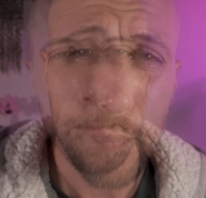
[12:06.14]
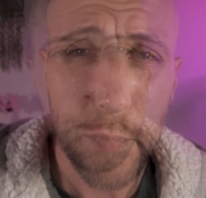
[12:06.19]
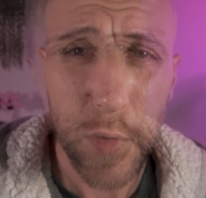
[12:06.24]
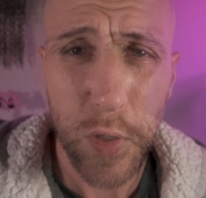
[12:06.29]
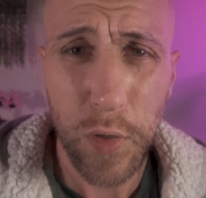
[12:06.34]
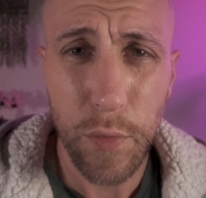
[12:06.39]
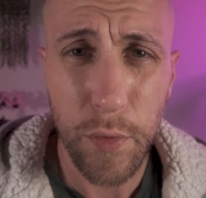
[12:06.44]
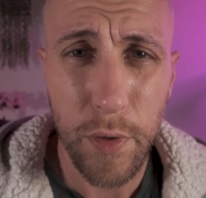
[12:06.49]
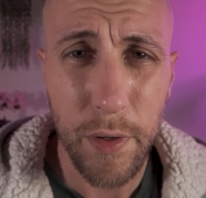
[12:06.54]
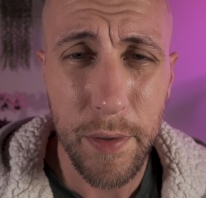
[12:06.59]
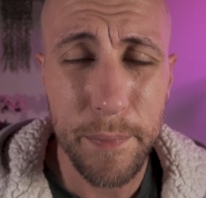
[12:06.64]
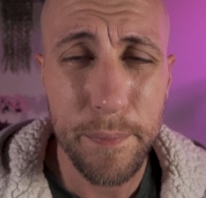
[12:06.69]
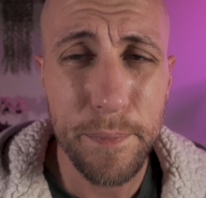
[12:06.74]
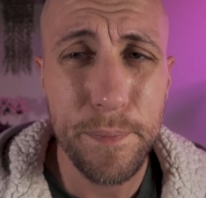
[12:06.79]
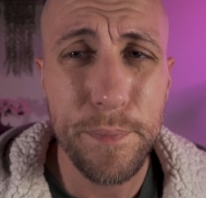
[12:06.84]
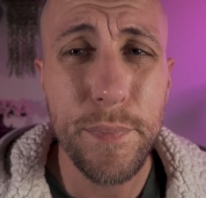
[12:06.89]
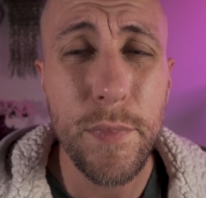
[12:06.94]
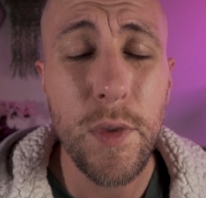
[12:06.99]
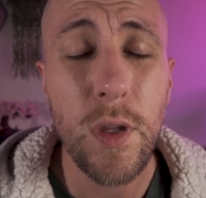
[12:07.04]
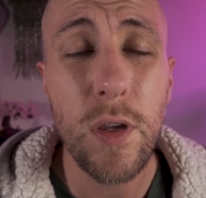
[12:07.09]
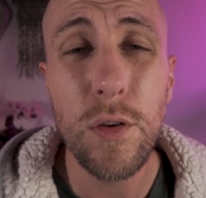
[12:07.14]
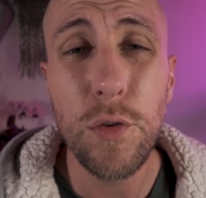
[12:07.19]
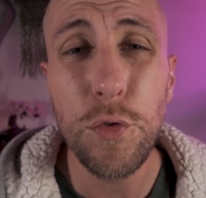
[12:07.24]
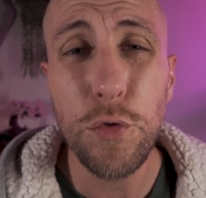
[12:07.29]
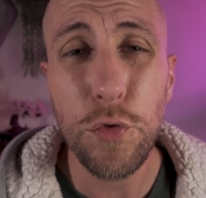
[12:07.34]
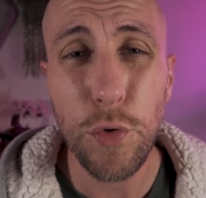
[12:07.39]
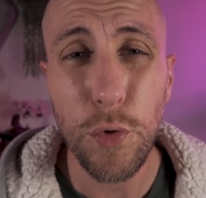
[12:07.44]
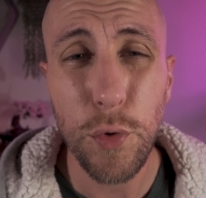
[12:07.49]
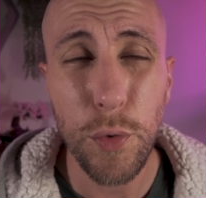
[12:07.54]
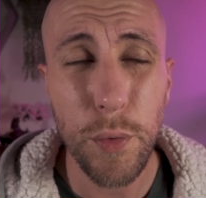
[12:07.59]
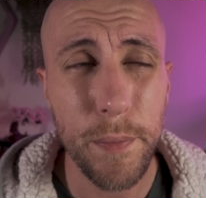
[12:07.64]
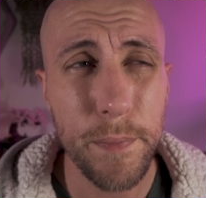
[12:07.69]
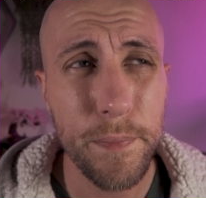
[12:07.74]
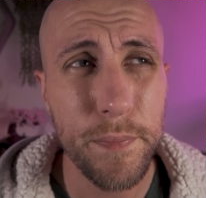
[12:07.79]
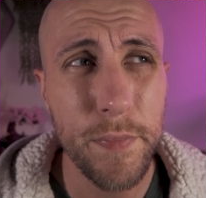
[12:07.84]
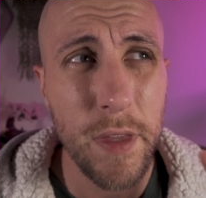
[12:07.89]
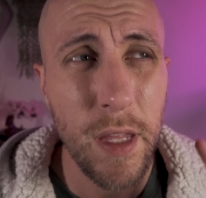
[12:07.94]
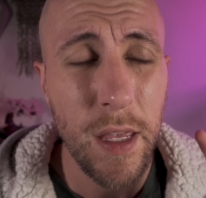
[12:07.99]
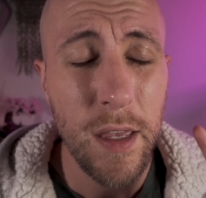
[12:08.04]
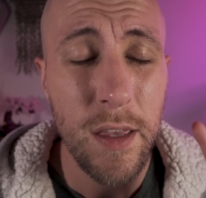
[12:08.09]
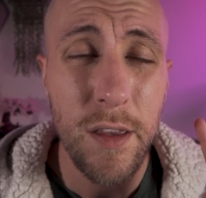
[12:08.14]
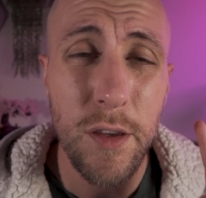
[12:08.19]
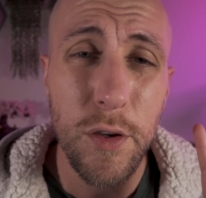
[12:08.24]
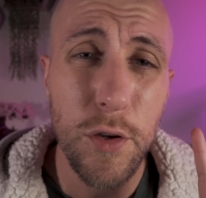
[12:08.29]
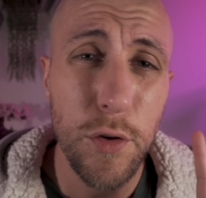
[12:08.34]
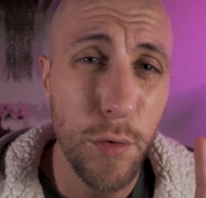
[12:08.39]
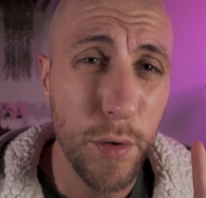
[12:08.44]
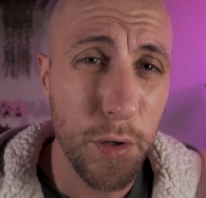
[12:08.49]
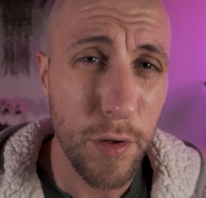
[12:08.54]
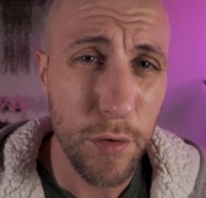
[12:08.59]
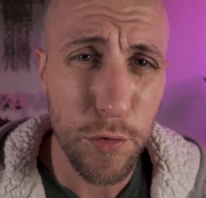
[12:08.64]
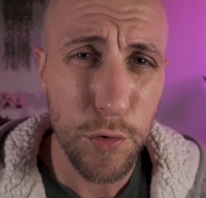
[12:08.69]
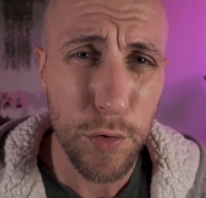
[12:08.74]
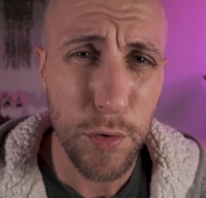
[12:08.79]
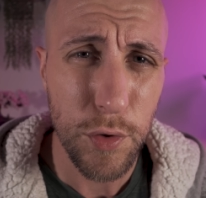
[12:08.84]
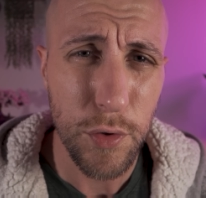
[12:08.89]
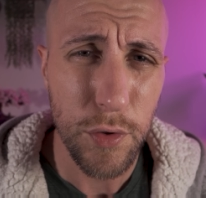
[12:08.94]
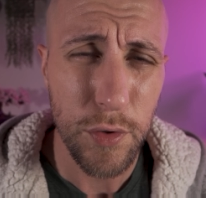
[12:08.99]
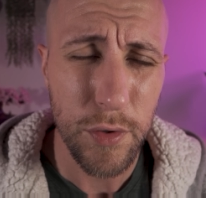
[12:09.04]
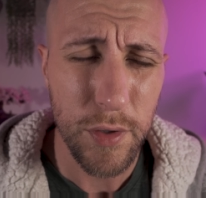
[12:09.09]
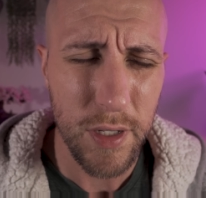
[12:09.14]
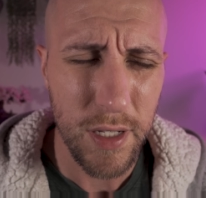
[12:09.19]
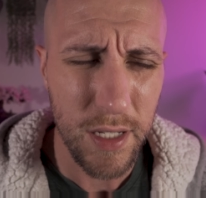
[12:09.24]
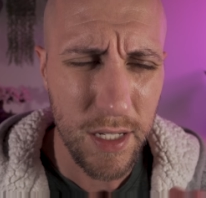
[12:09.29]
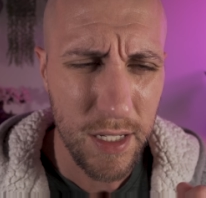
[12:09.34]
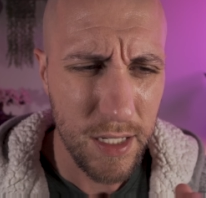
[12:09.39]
Alright. So your ears are good,